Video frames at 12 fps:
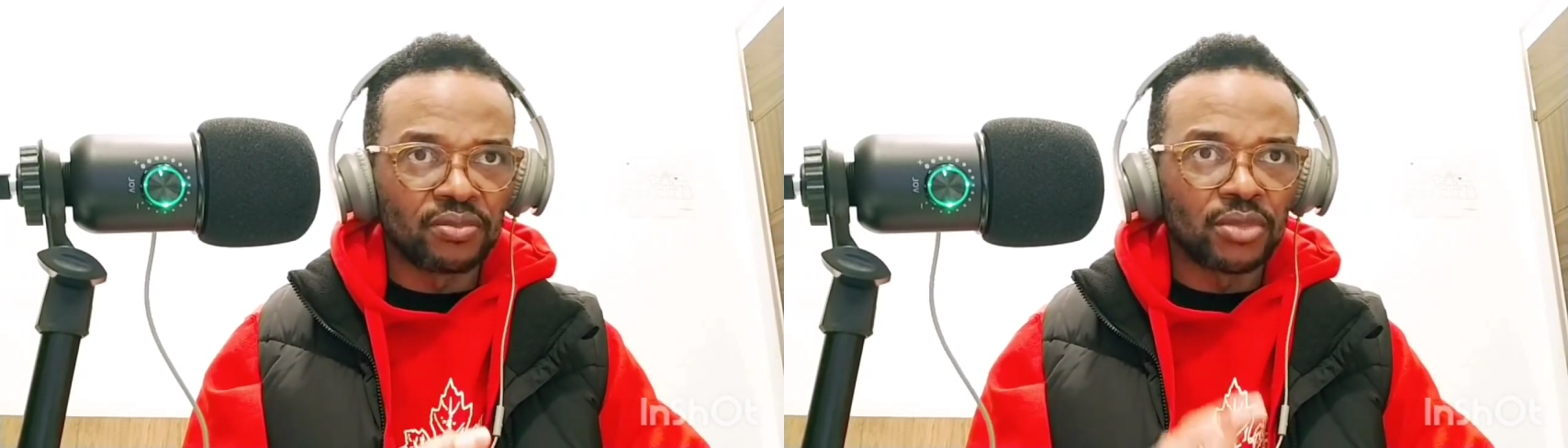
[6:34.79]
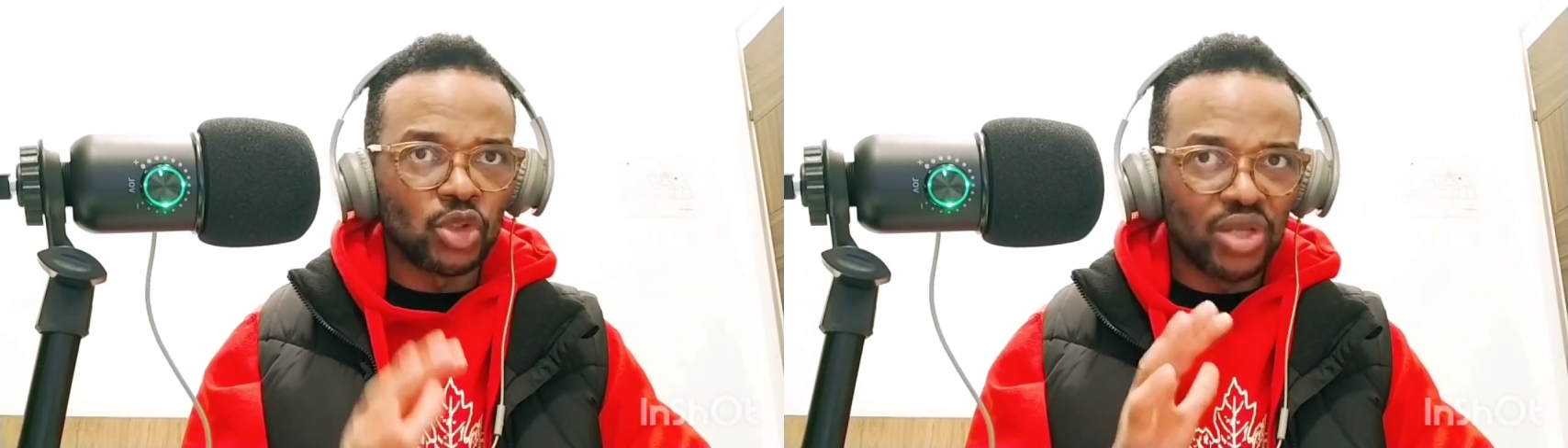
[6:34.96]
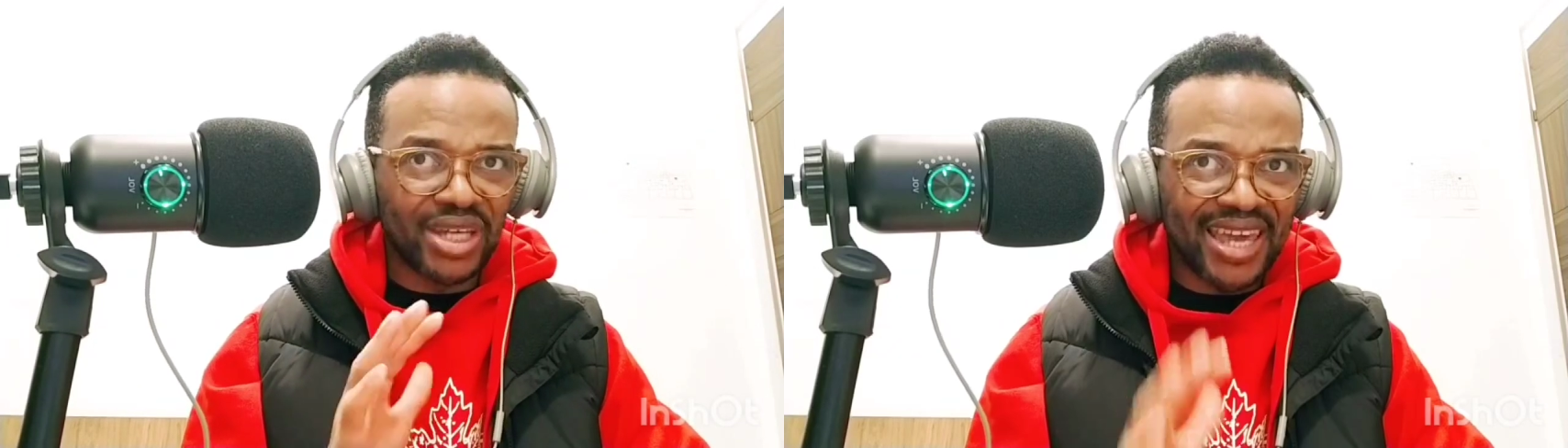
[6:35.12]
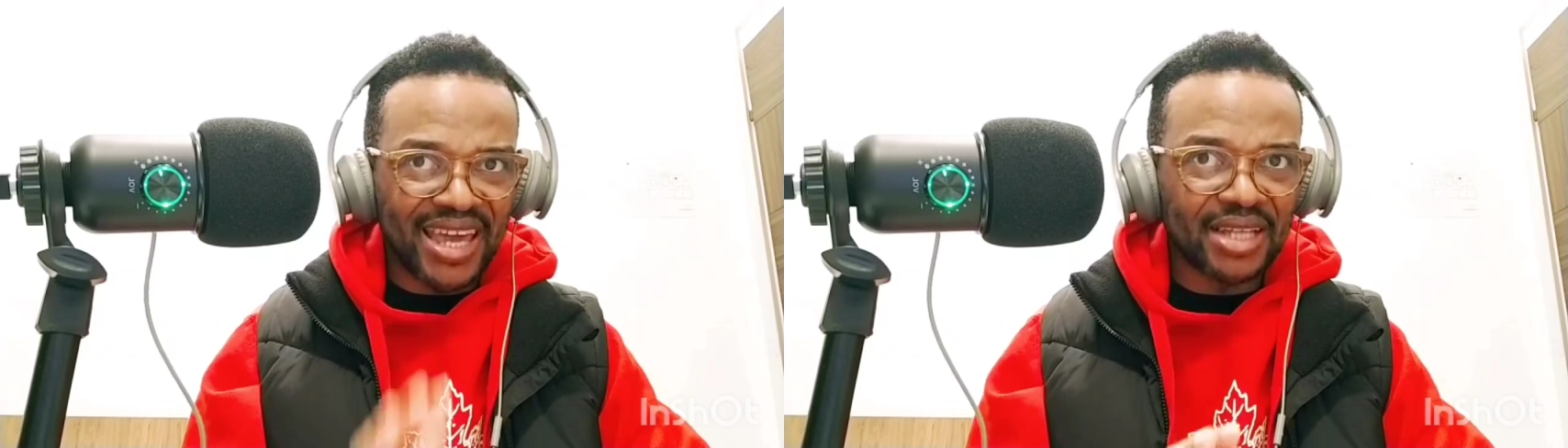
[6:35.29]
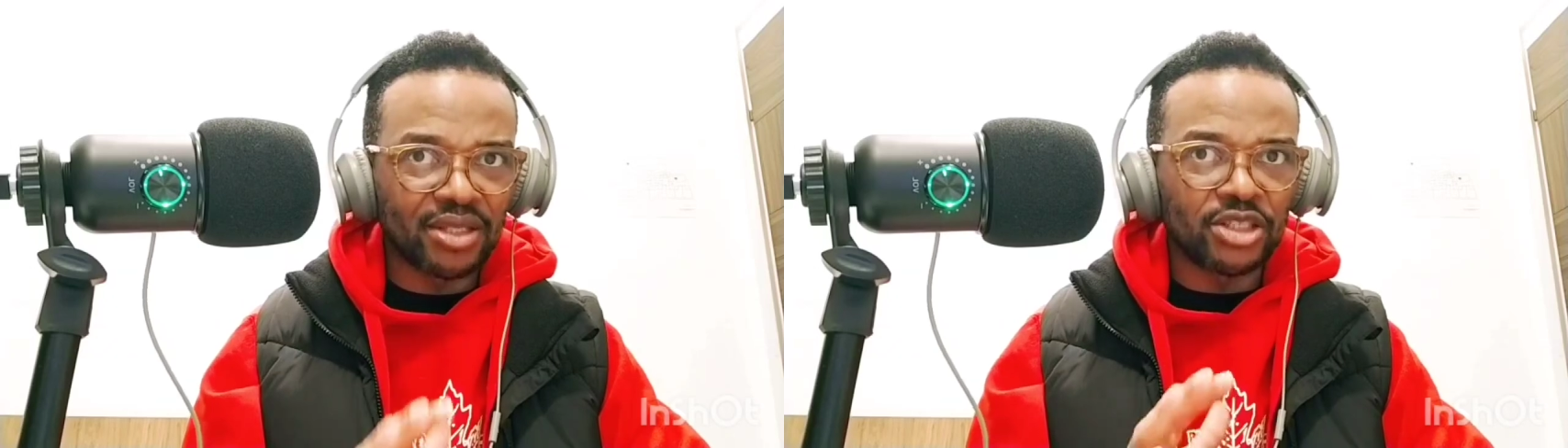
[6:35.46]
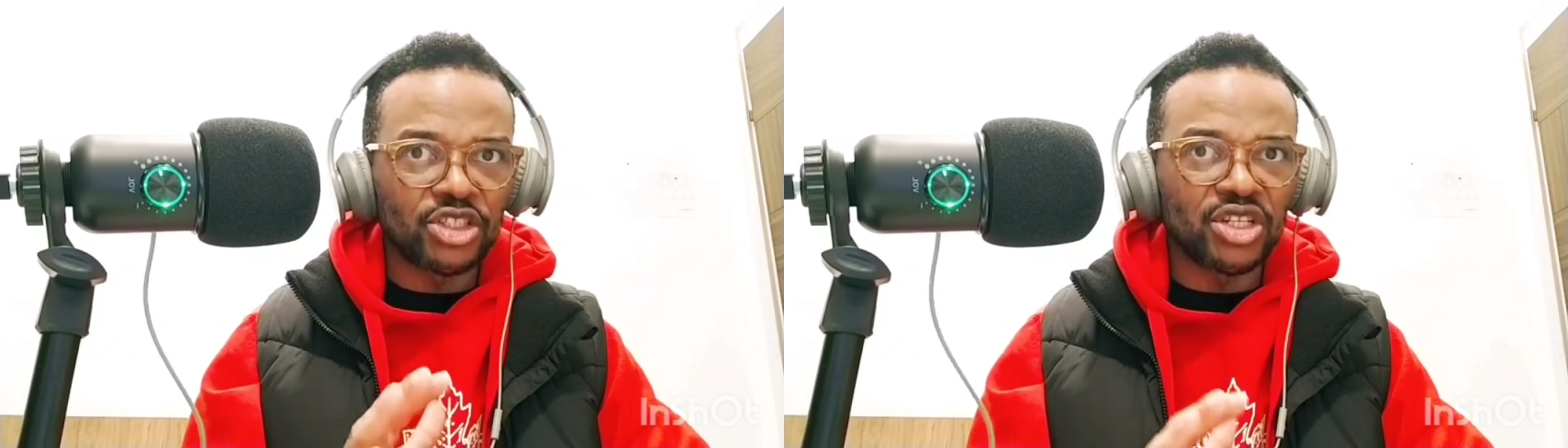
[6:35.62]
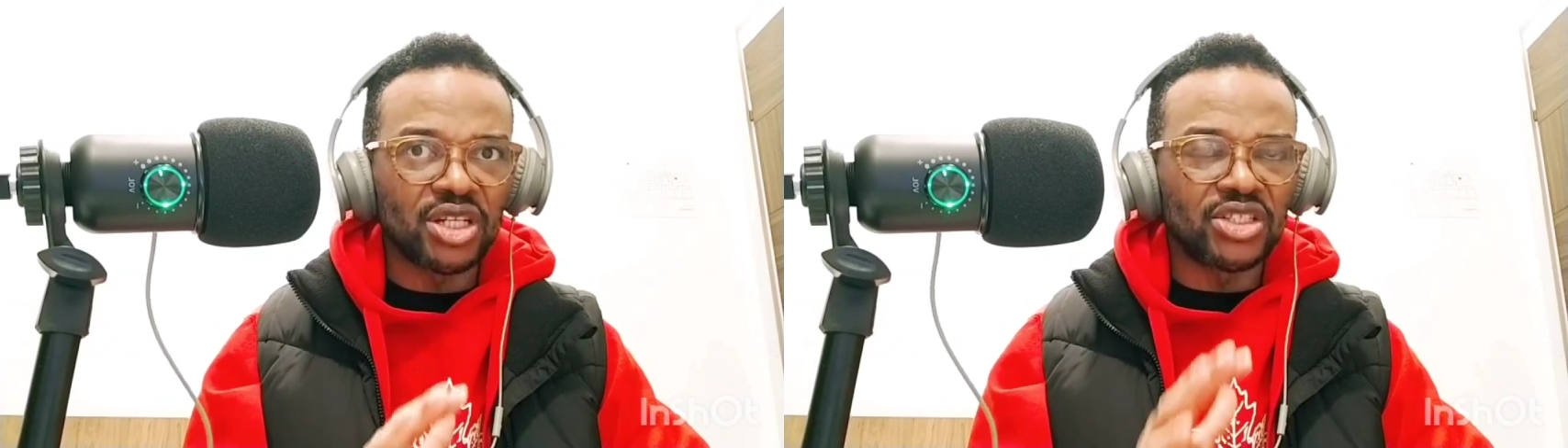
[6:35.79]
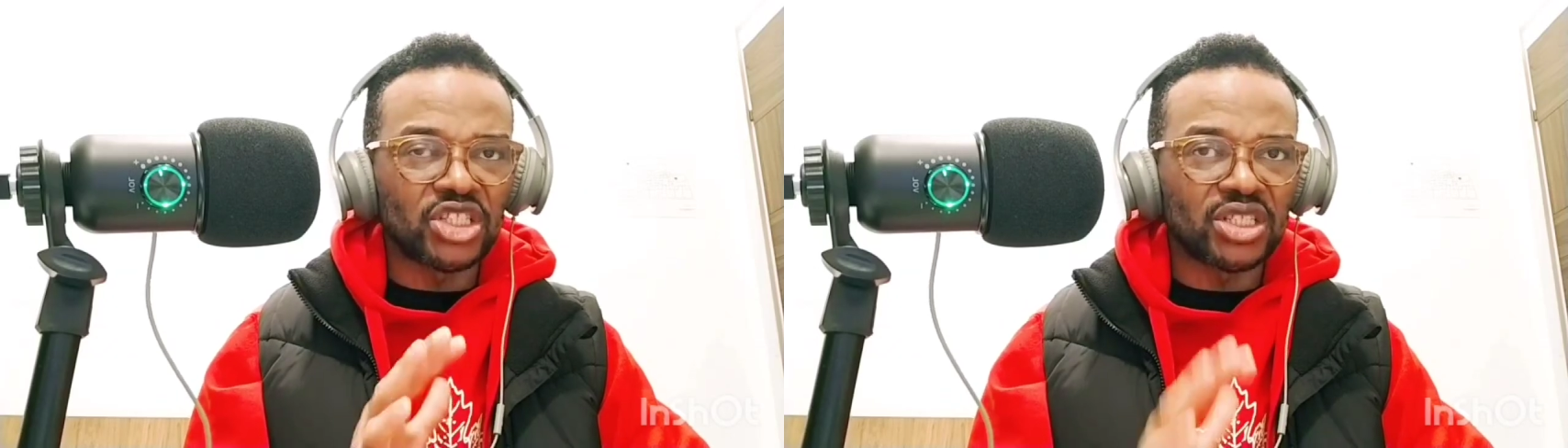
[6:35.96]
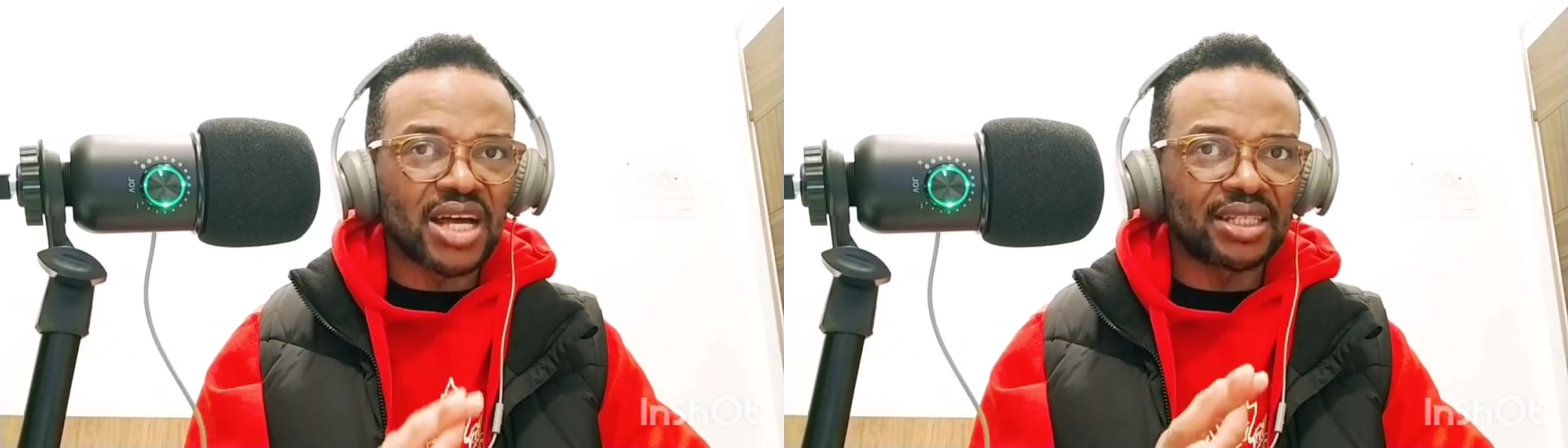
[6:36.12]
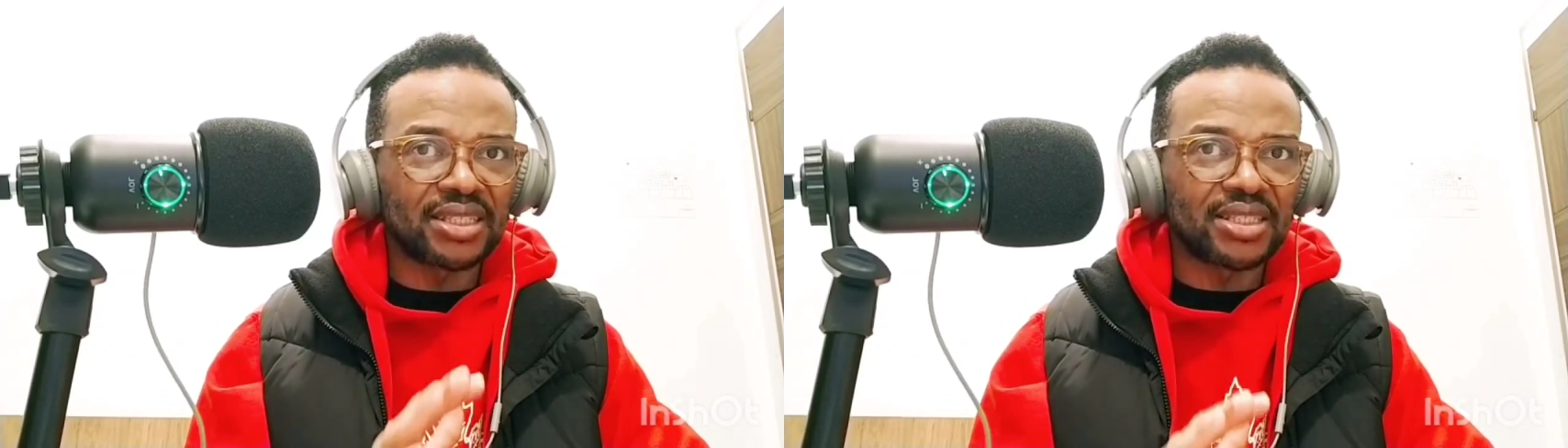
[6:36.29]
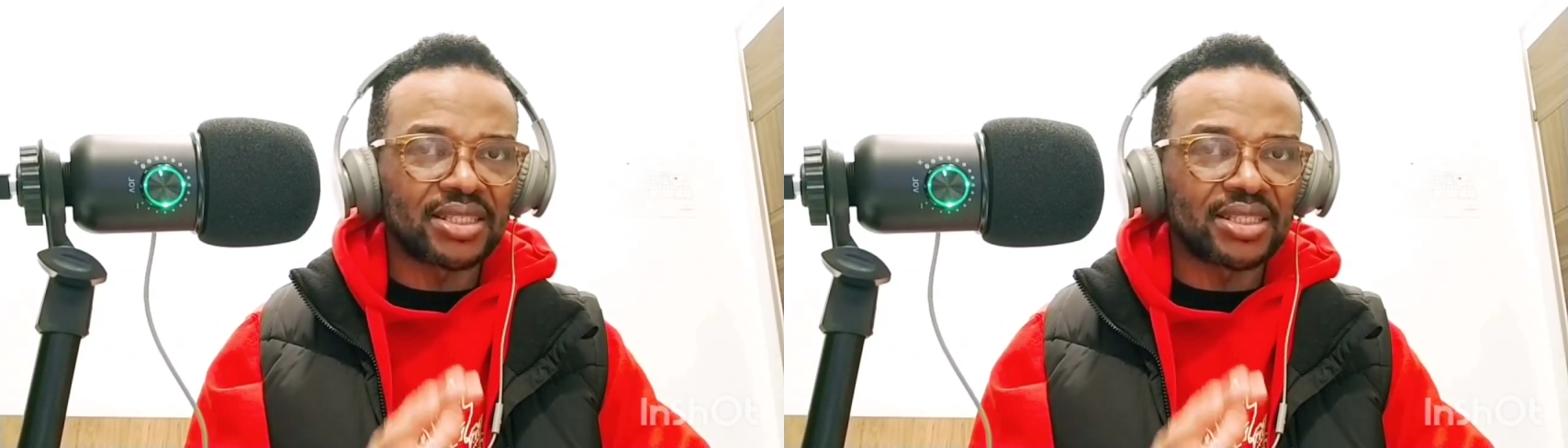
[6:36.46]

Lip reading: You cannot change the start